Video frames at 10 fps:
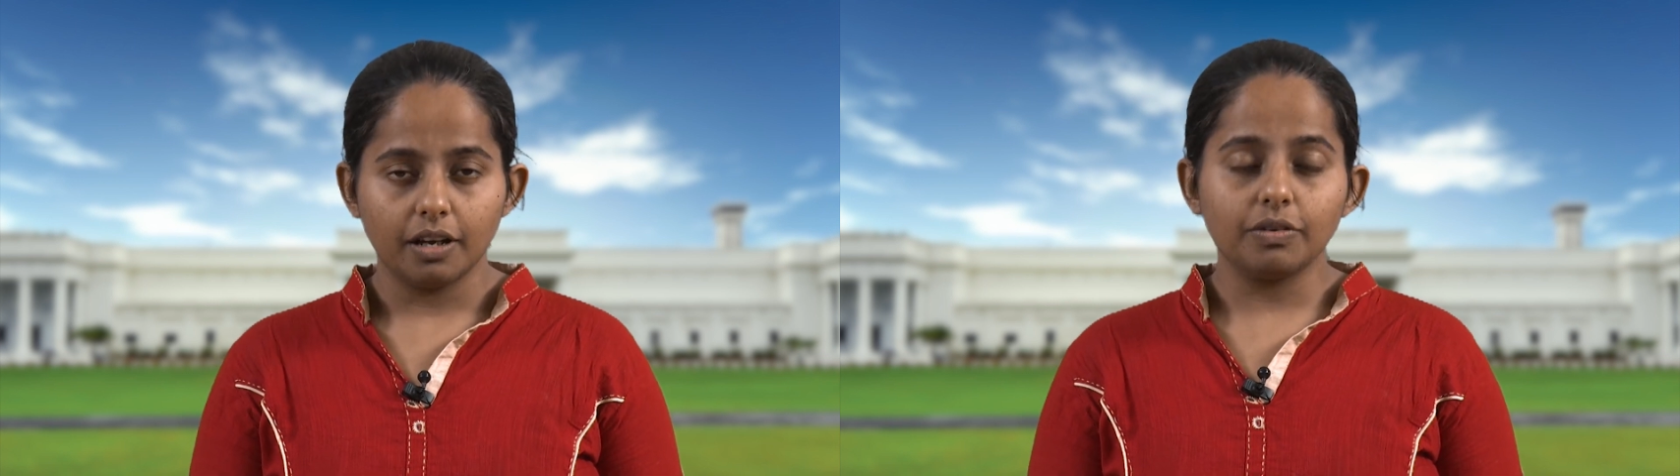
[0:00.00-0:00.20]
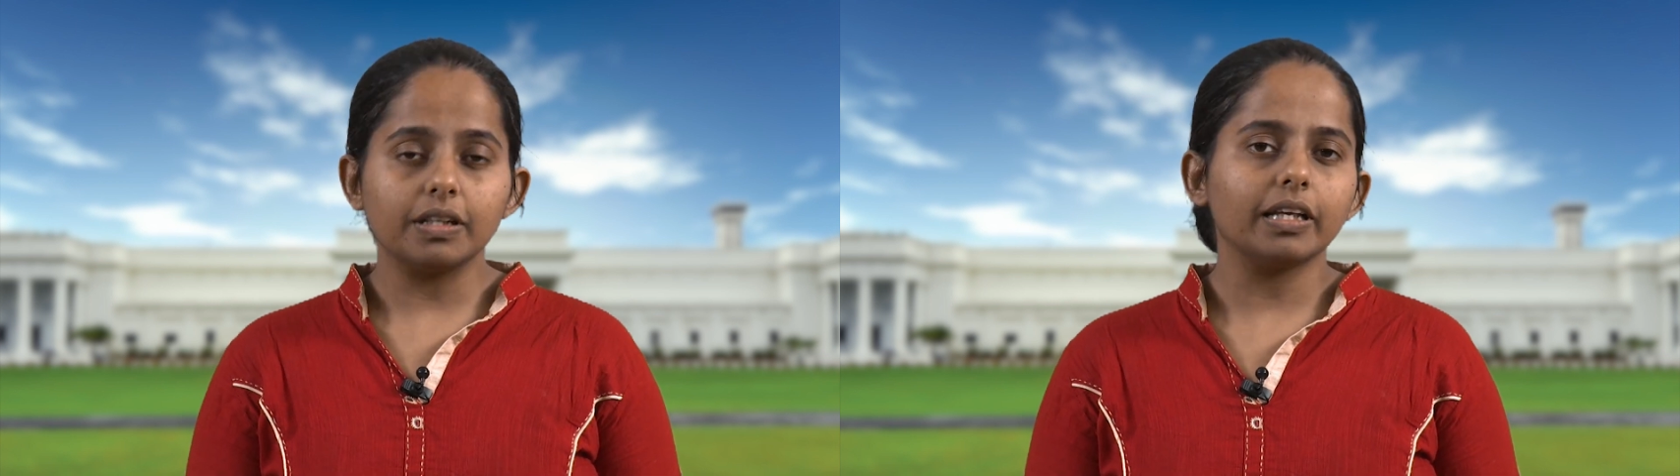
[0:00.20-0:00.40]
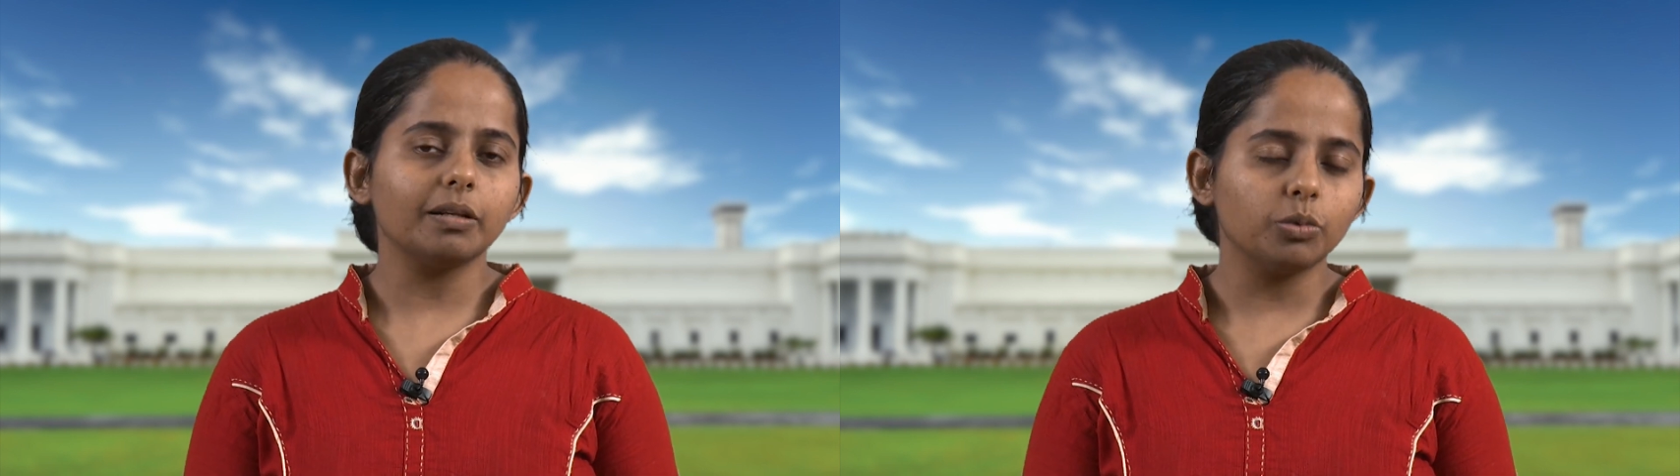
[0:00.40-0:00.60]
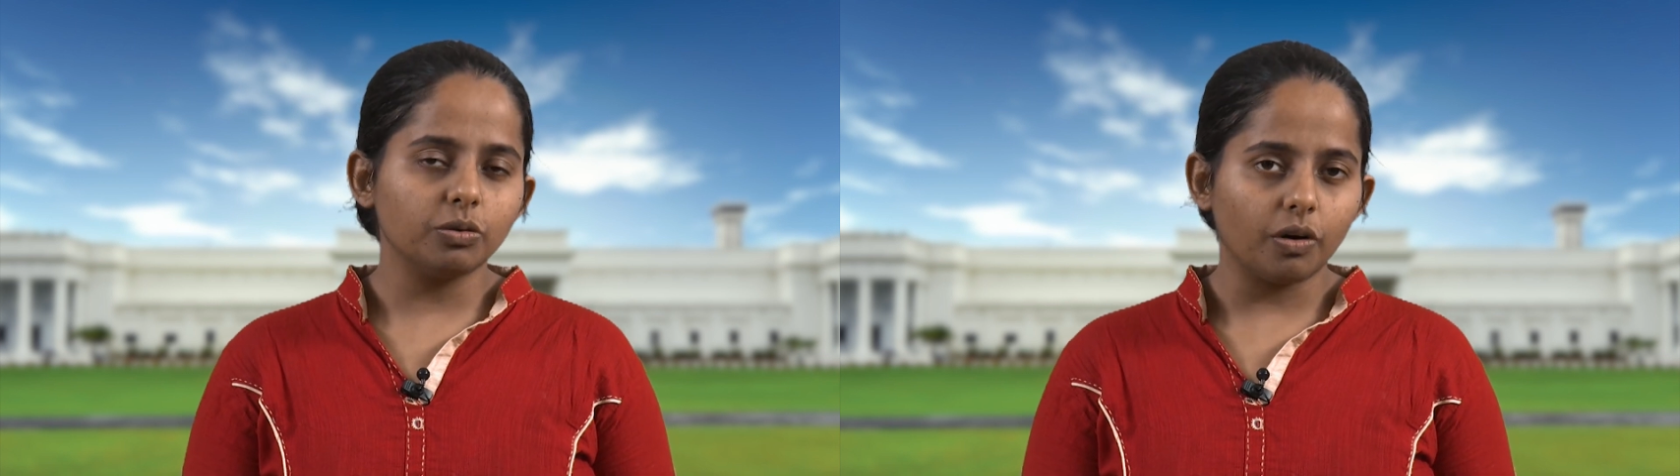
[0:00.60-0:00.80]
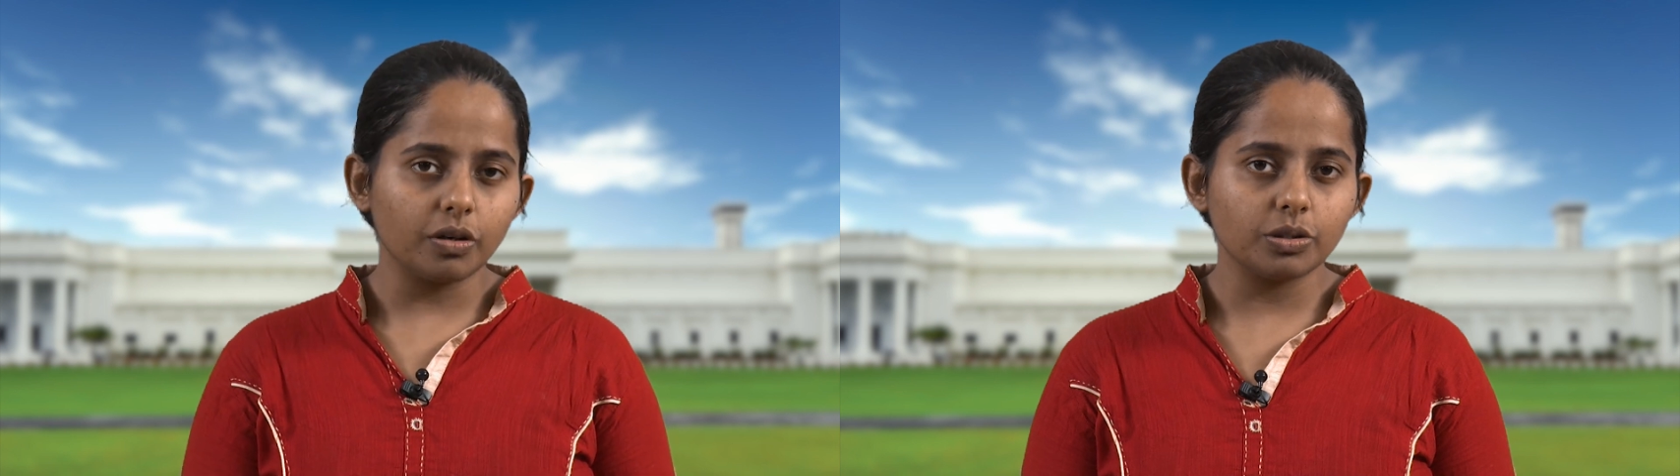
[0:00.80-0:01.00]
We'll then
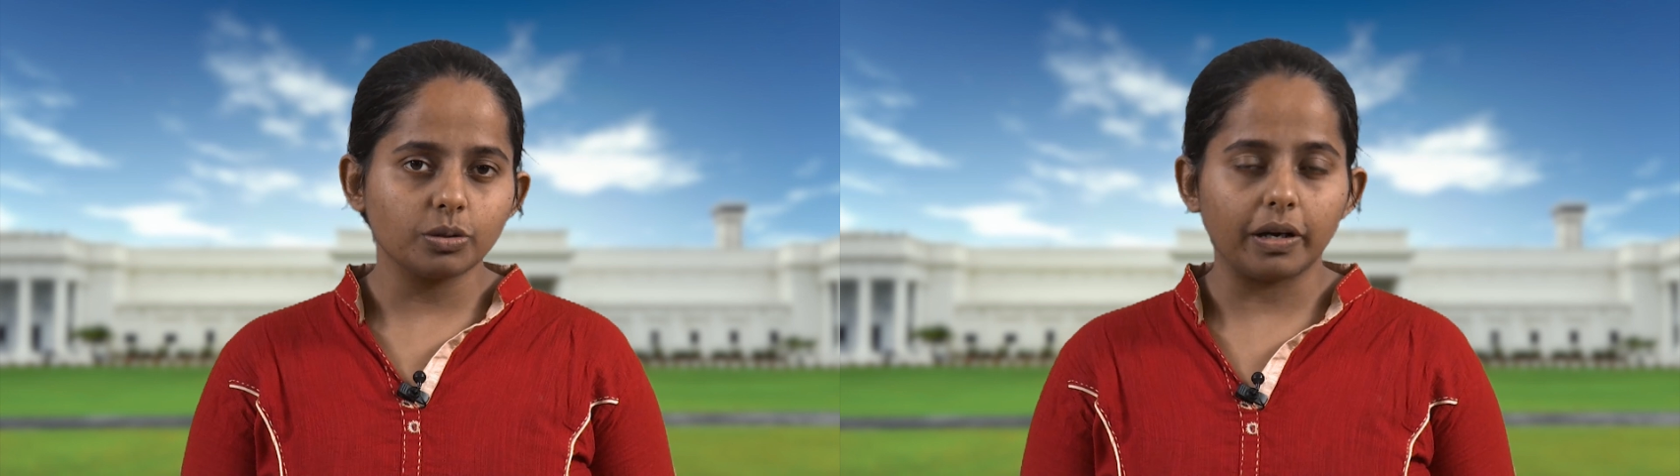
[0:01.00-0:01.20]
move on to